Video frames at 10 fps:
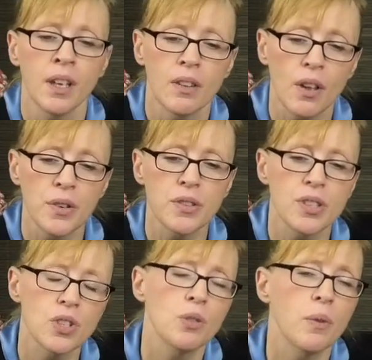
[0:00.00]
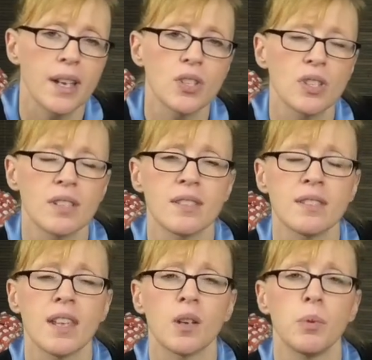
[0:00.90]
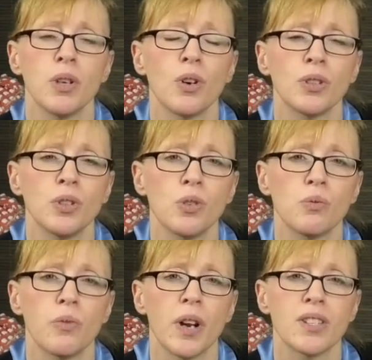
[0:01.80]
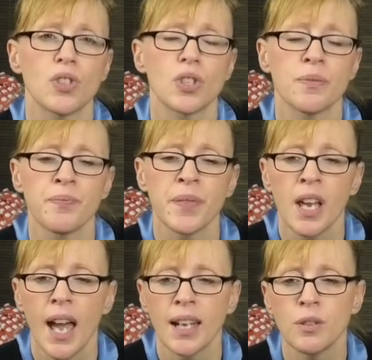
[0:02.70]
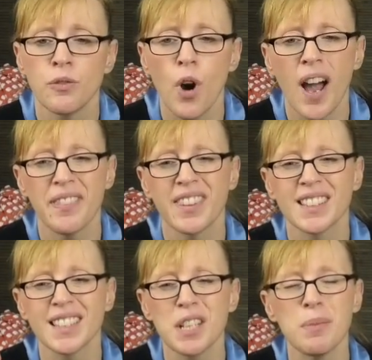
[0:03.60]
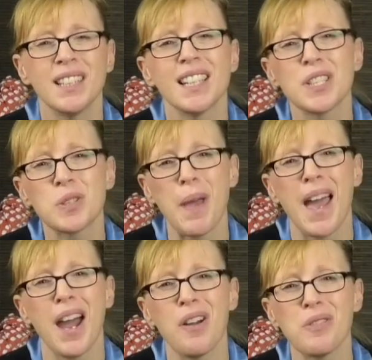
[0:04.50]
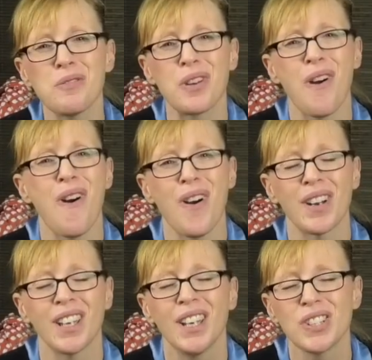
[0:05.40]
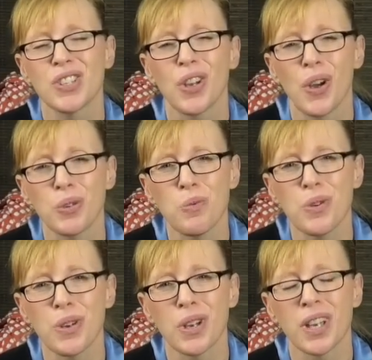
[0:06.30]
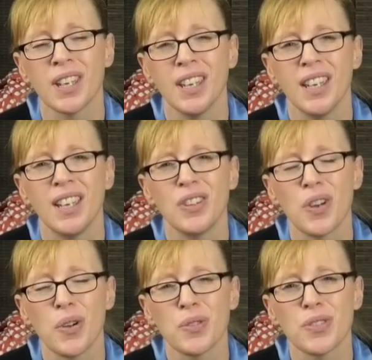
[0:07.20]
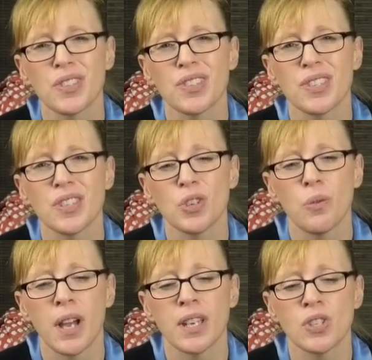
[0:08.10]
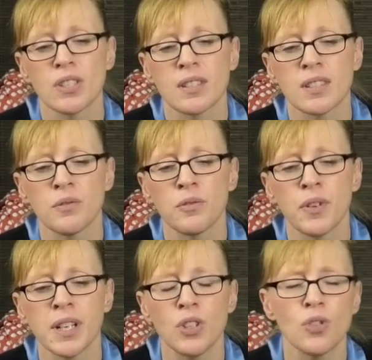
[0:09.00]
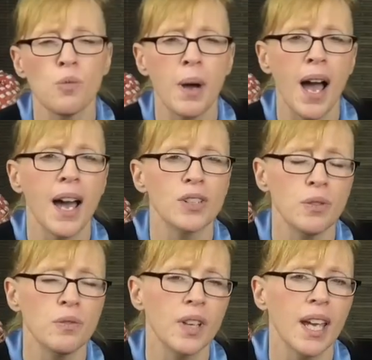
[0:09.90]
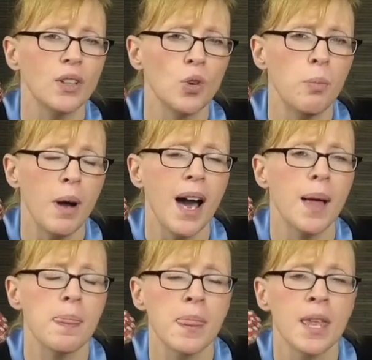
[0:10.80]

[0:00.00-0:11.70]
those situations that are beyond your reach, and invite the limitless power of God to go to work in those situations. And friend, your part, don't forget your part.